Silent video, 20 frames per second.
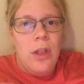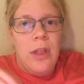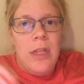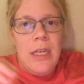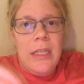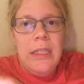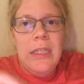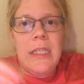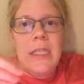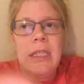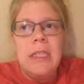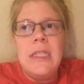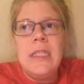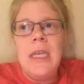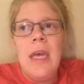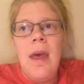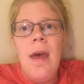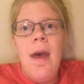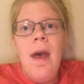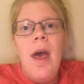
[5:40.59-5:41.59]
This
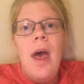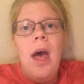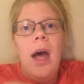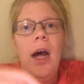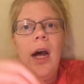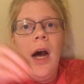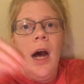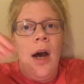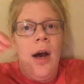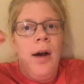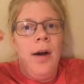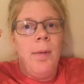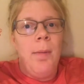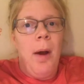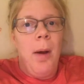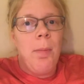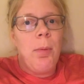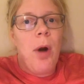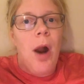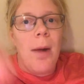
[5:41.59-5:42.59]
is
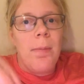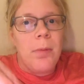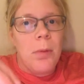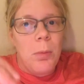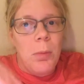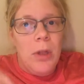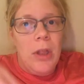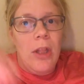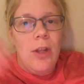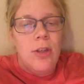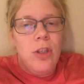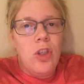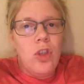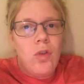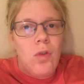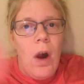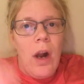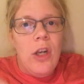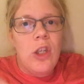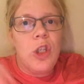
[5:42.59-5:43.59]
a problem with the
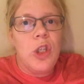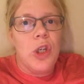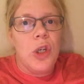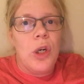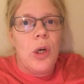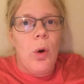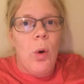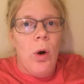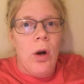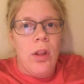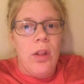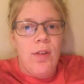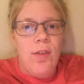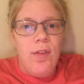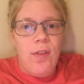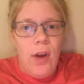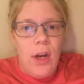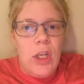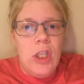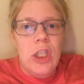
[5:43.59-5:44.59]
structure or the
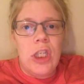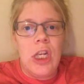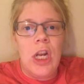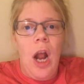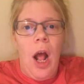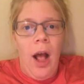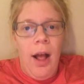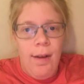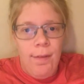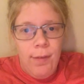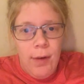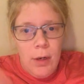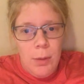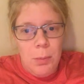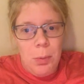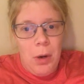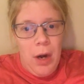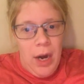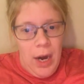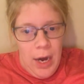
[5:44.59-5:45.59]
function of your
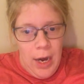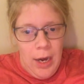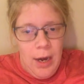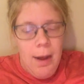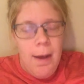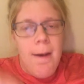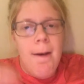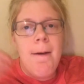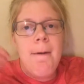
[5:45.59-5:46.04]
brain.